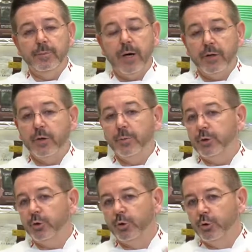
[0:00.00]
powder,
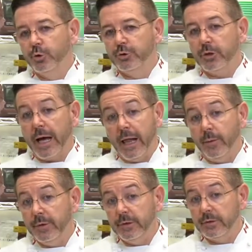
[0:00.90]
but you could use
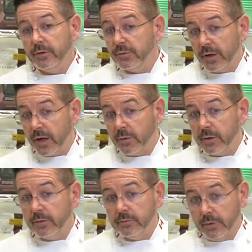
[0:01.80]
almond
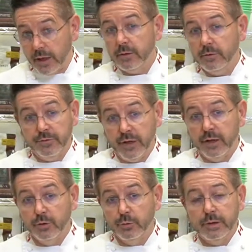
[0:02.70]
flour,
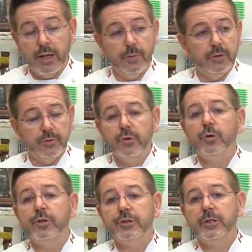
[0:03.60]
very good with almond, of
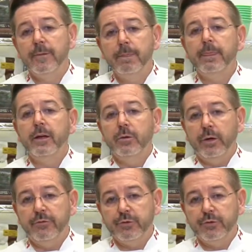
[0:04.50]
course. We have